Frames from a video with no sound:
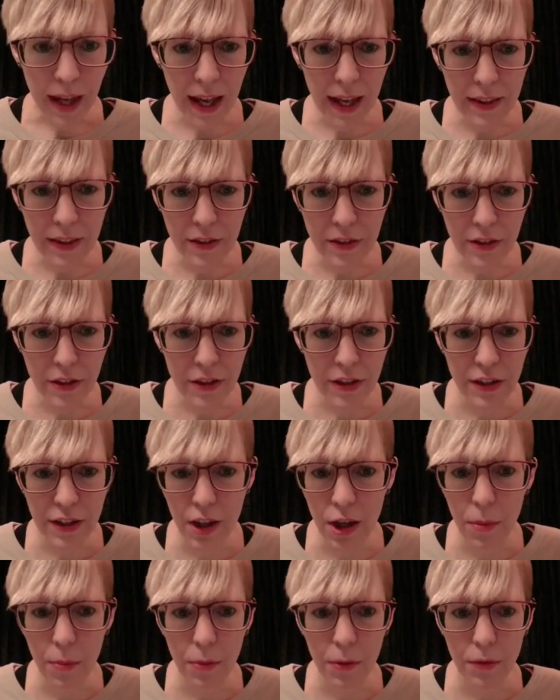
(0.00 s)
And there's just
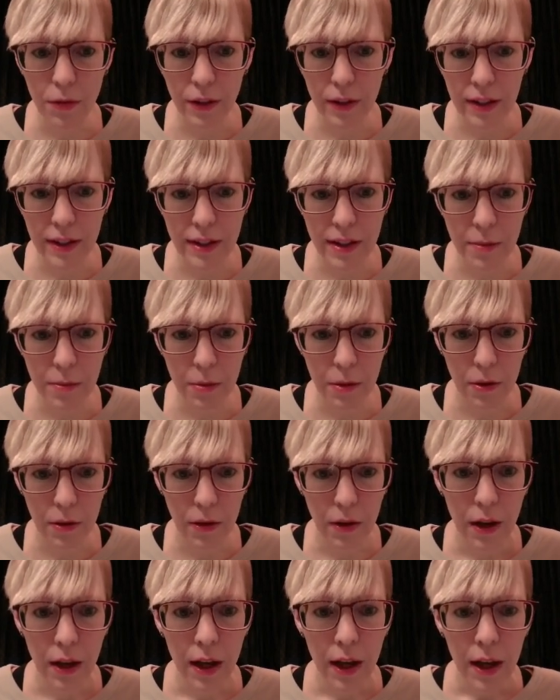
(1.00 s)
a couple really
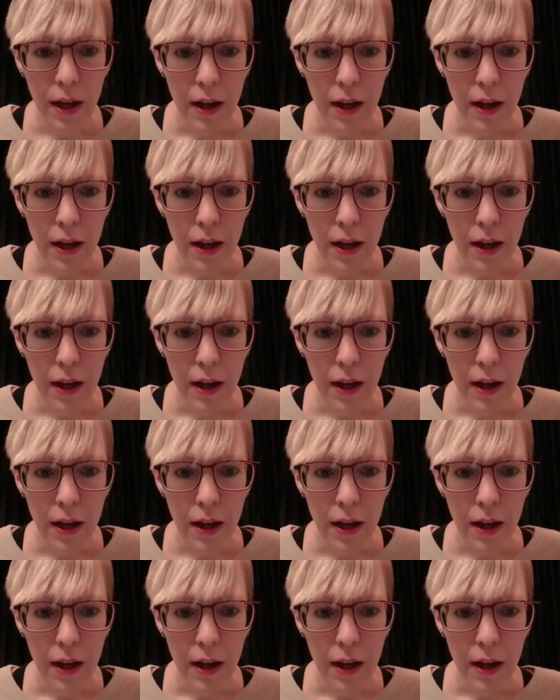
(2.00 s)
simple